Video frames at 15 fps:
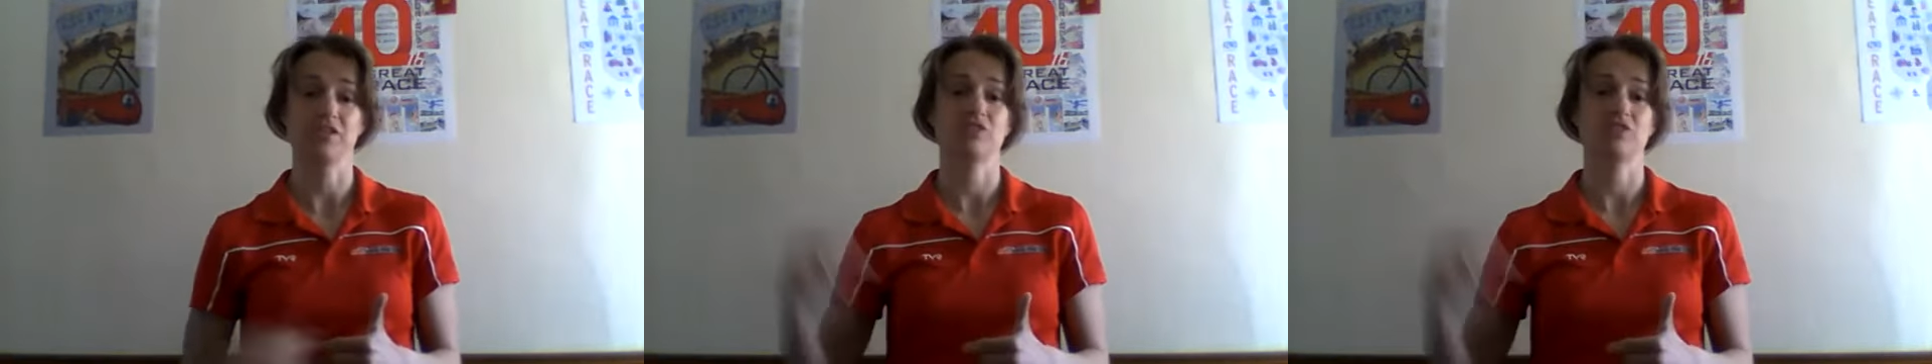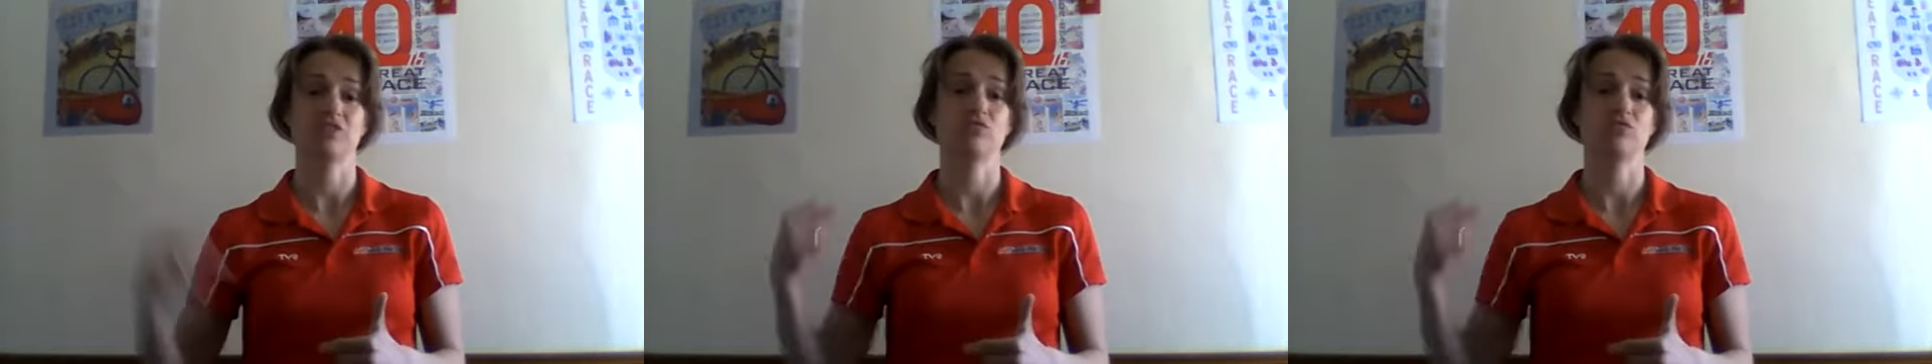
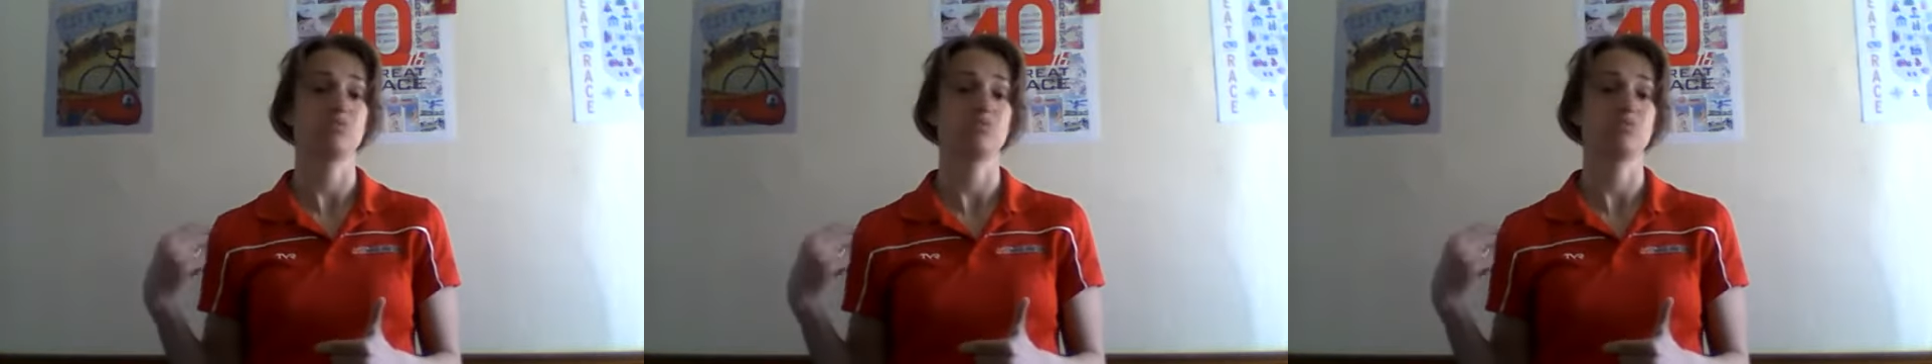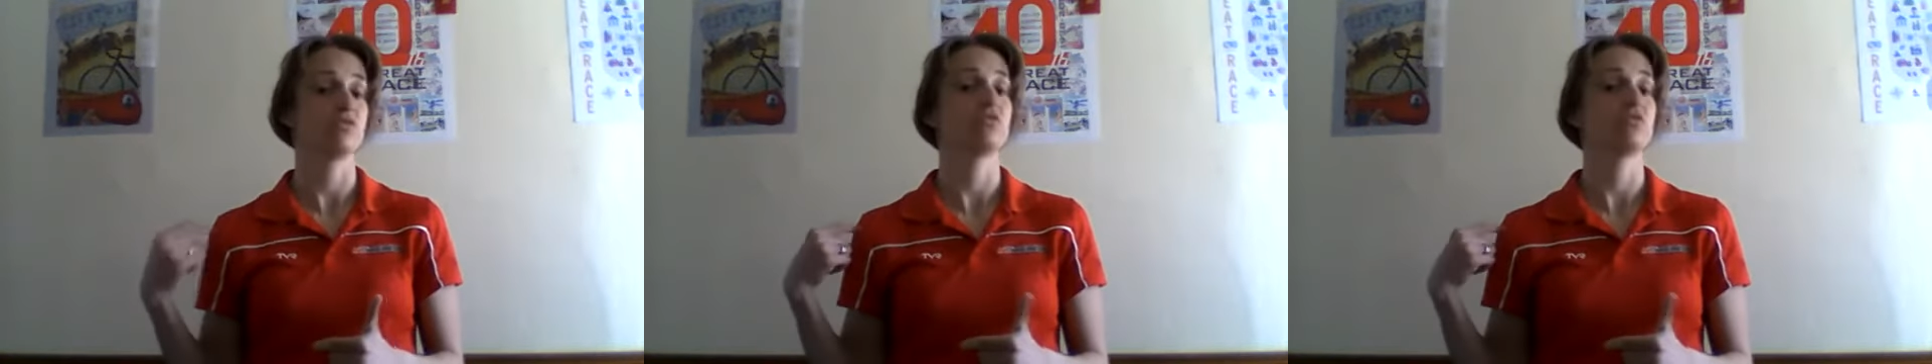
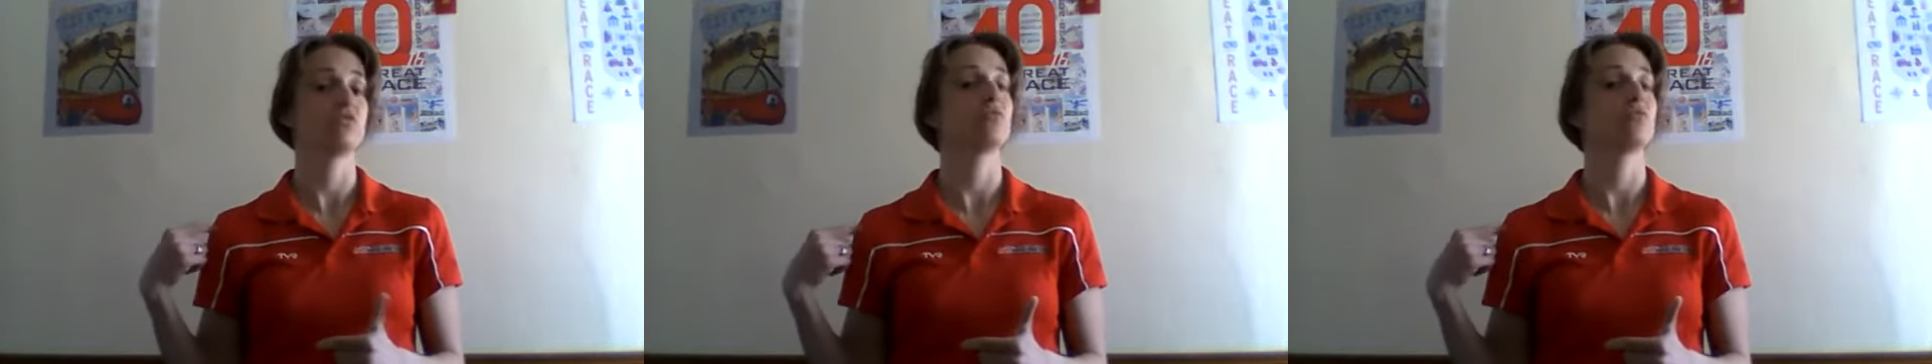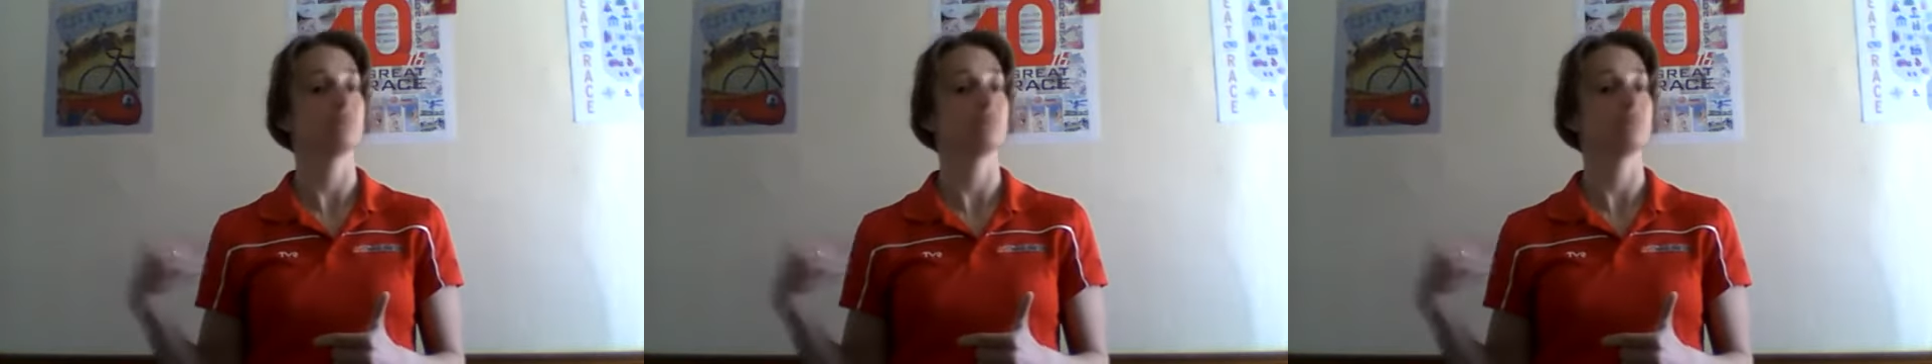contributes to the
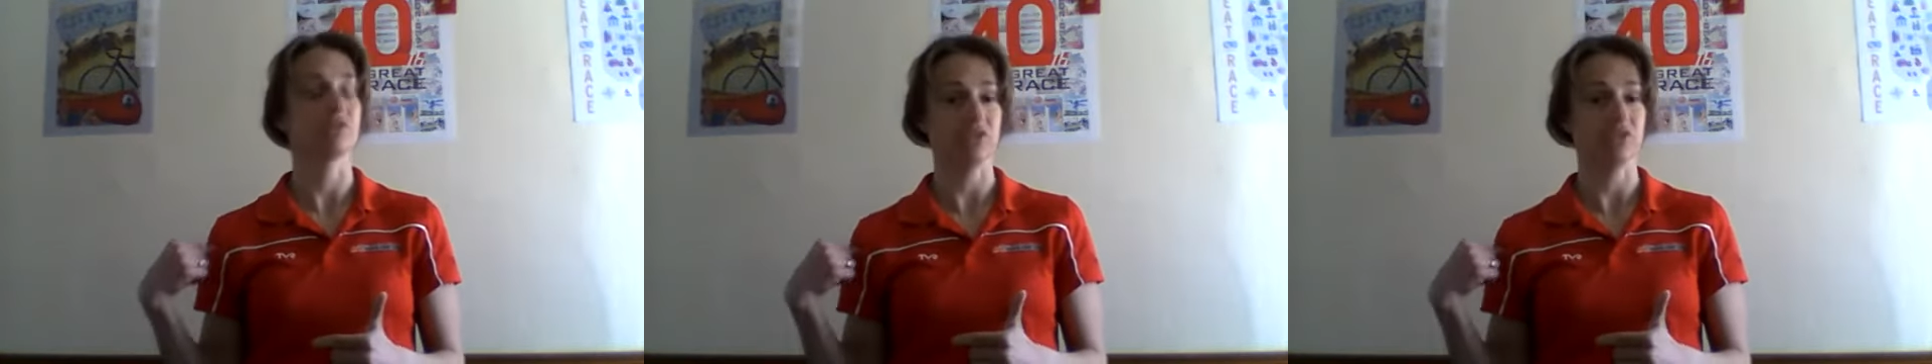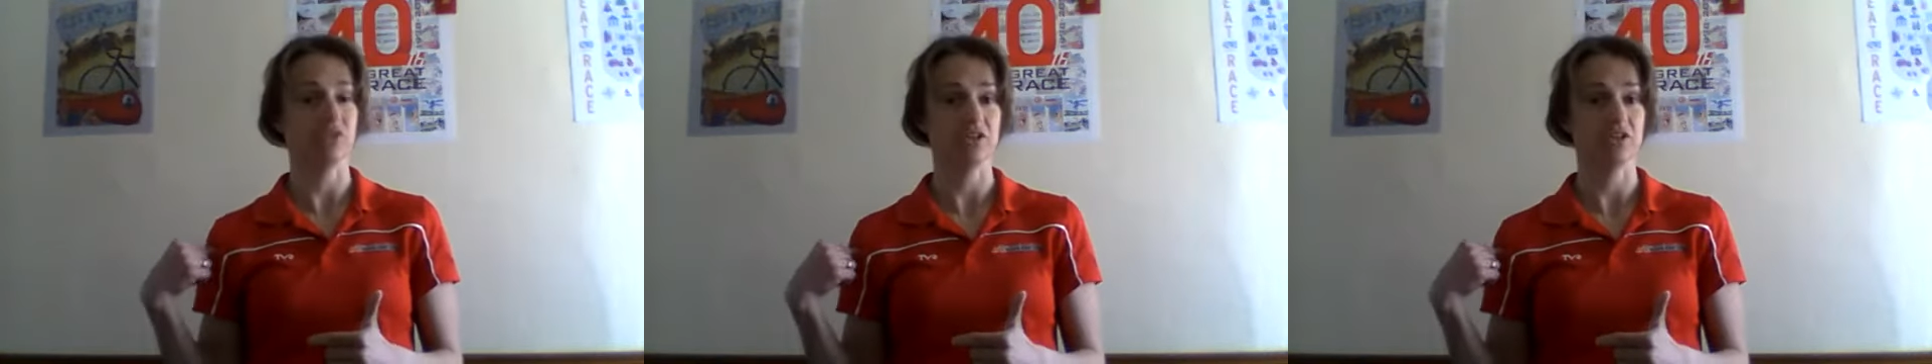
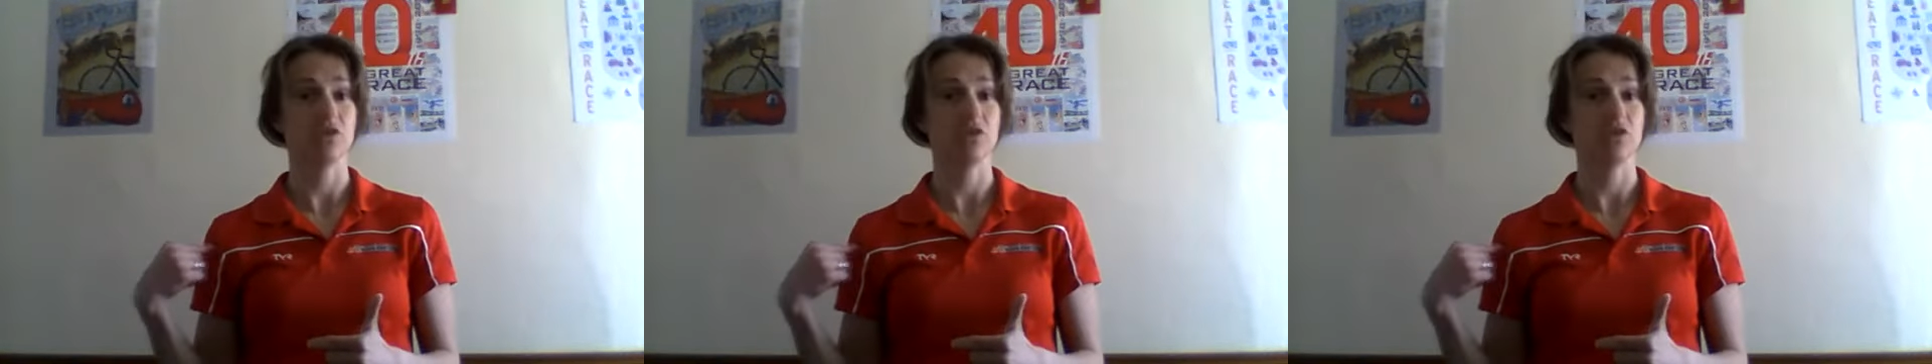mobility